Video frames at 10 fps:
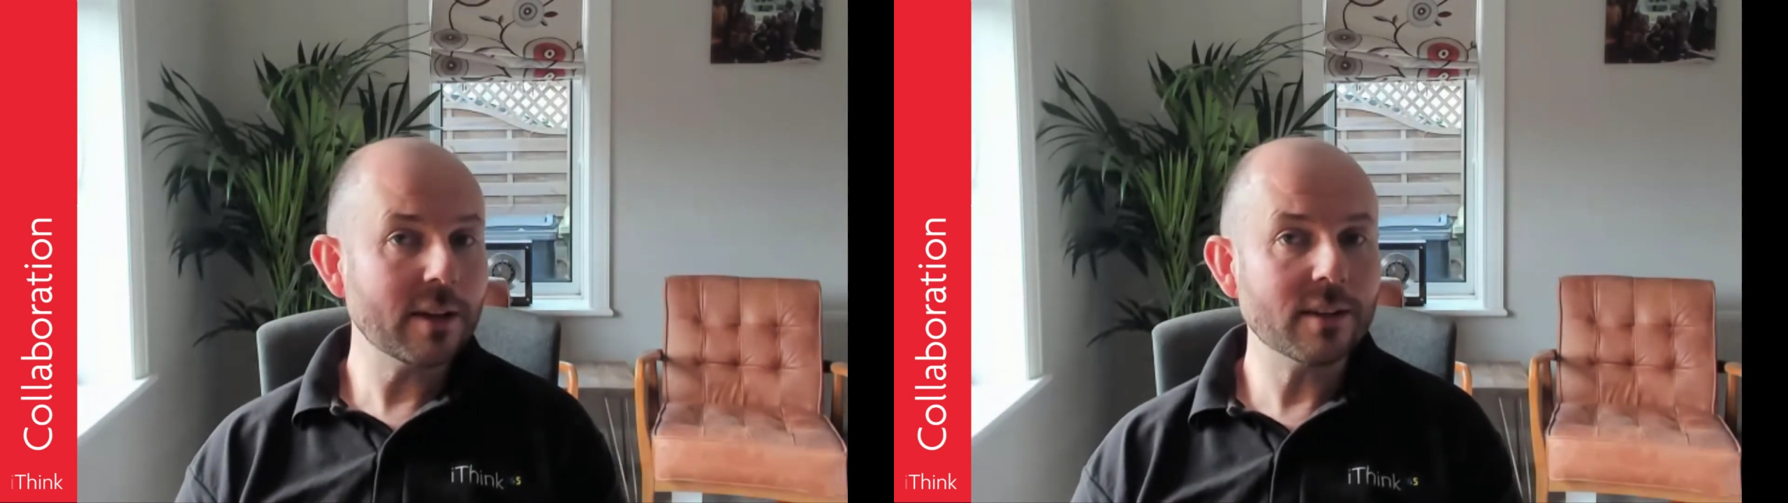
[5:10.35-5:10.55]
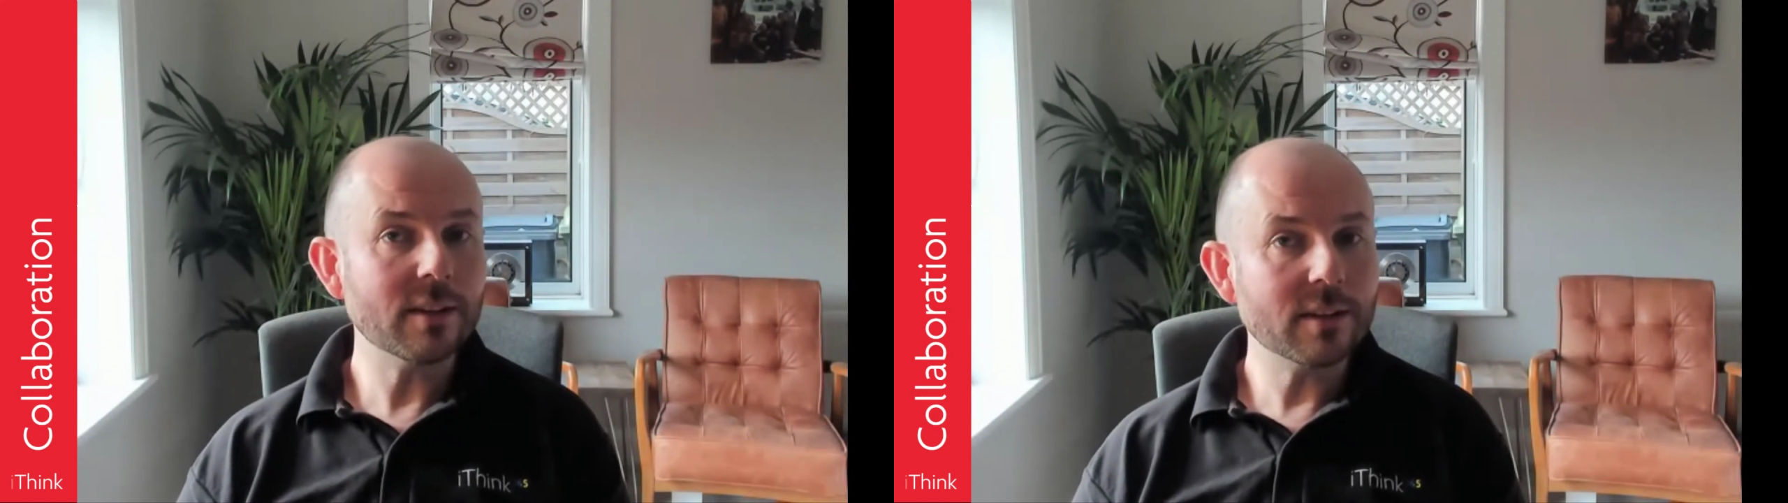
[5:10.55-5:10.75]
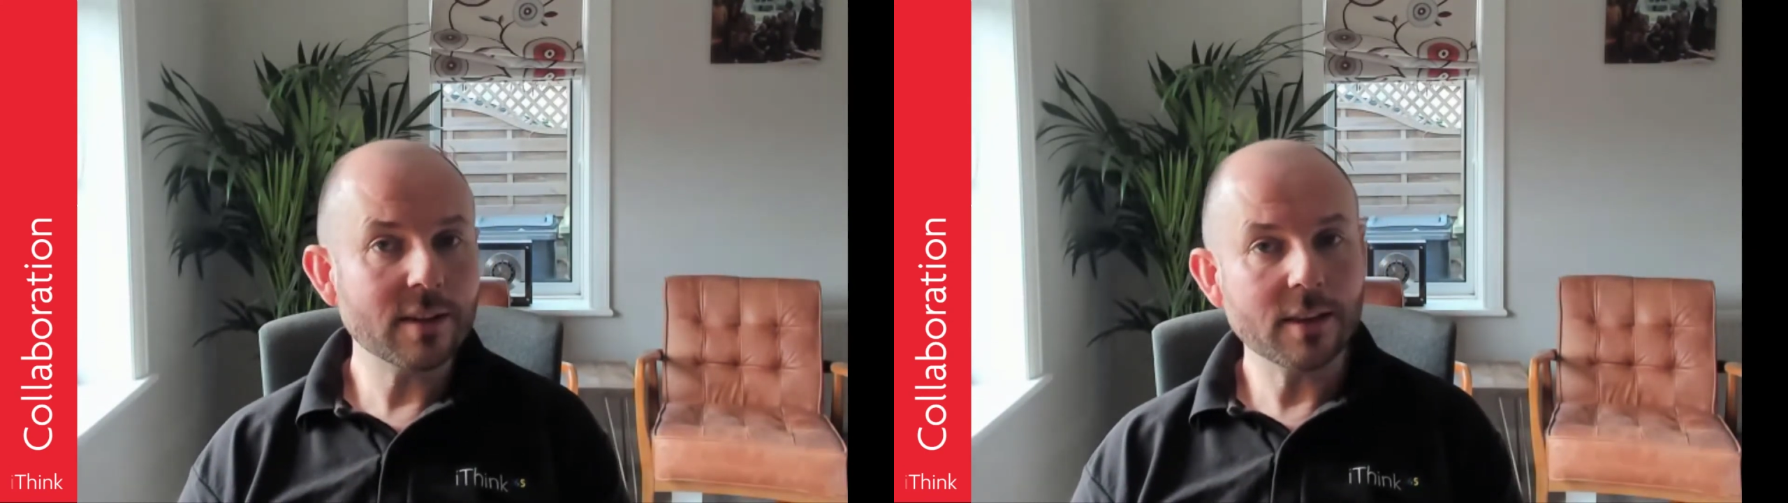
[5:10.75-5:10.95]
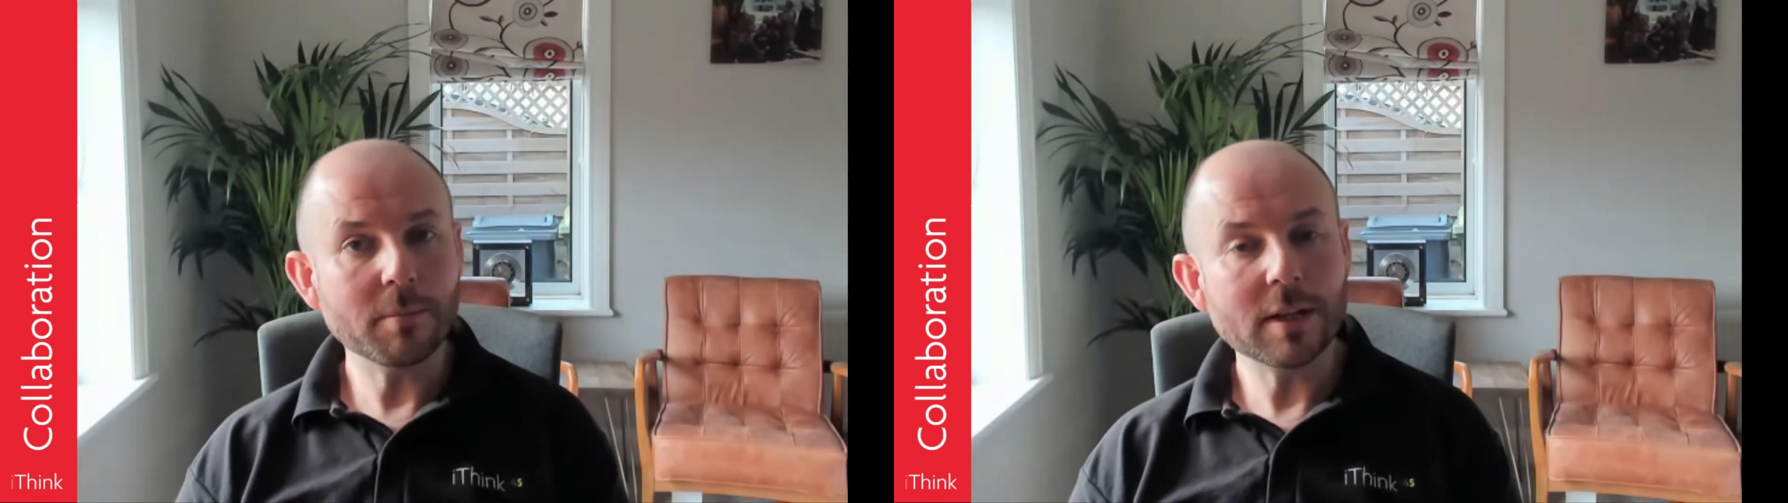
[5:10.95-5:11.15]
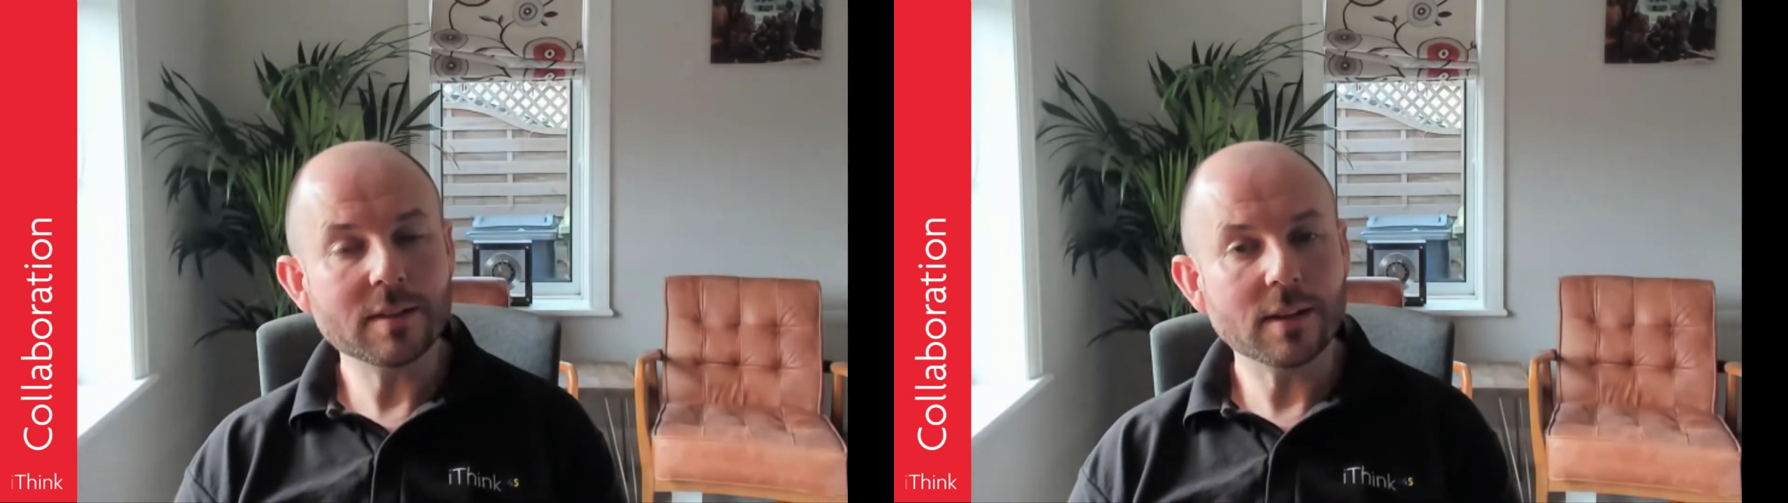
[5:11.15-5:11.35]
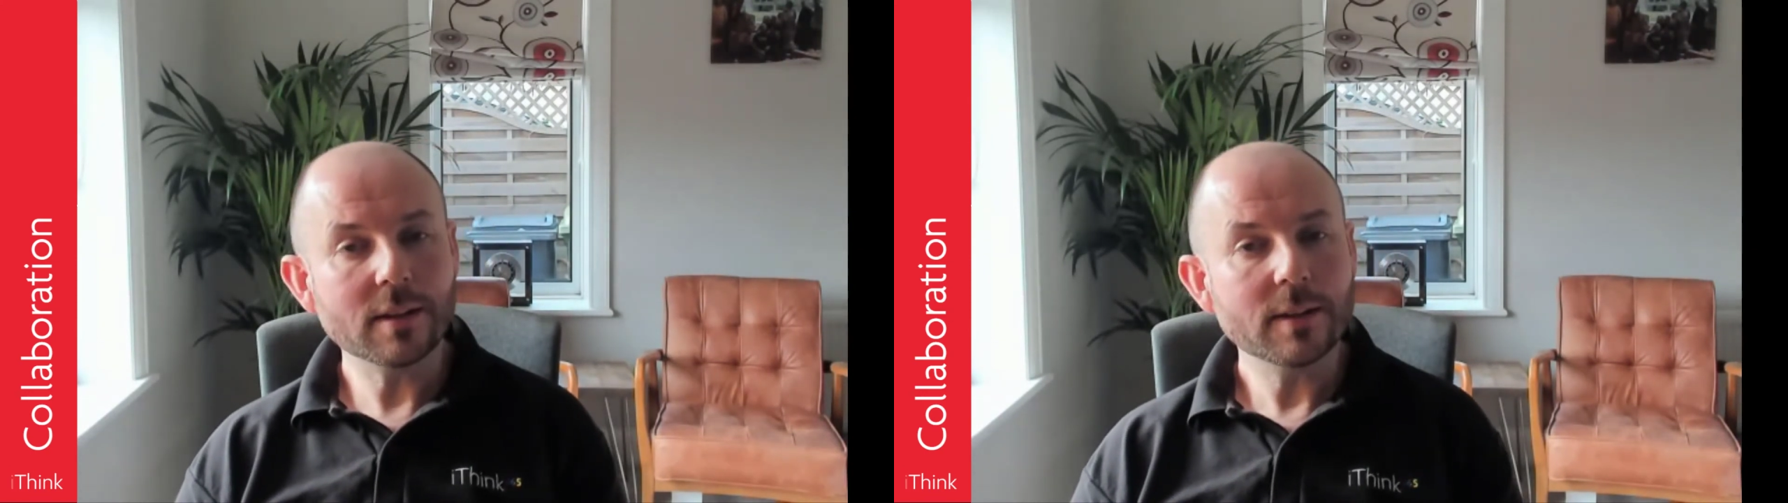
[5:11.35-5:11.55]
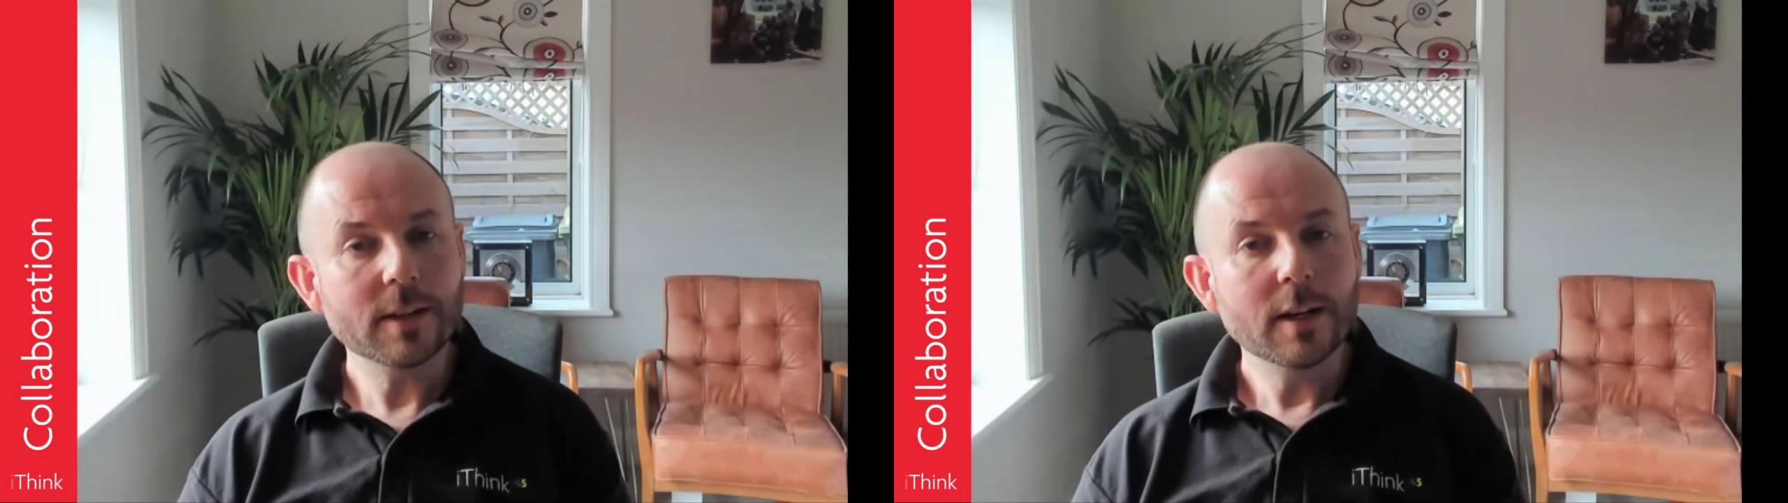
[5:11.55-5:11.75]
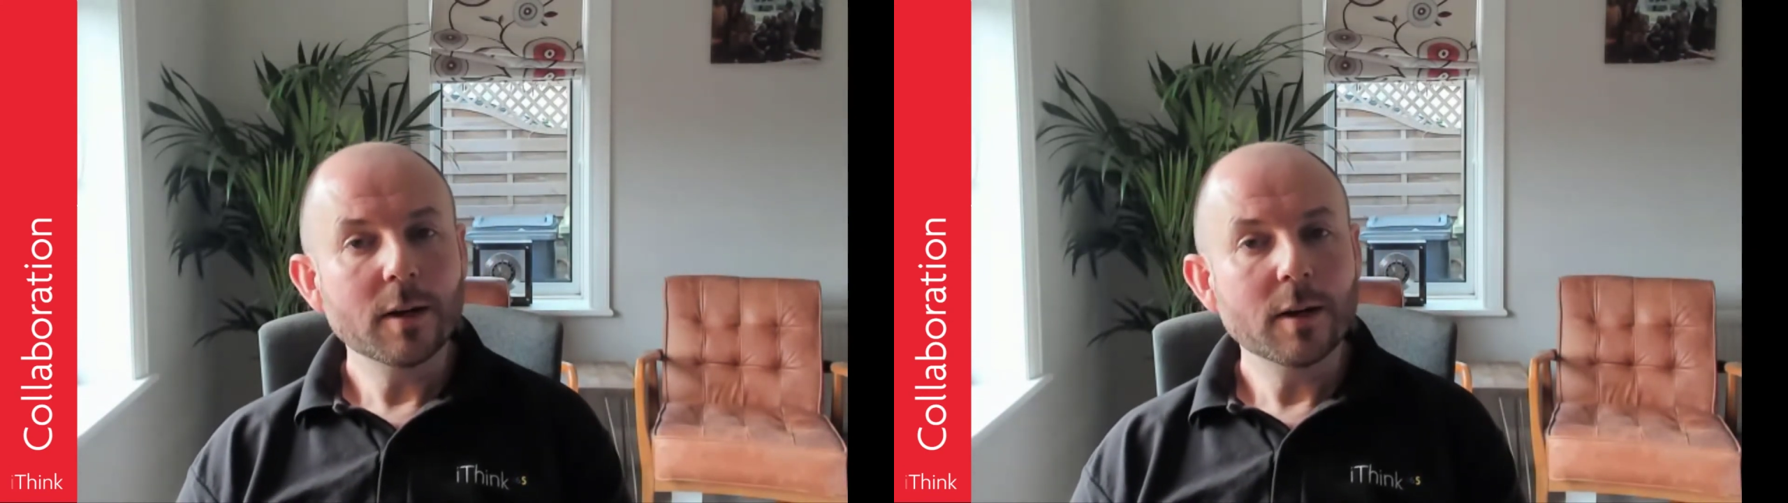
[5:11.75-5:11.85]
maybe they didn't attend the meeting,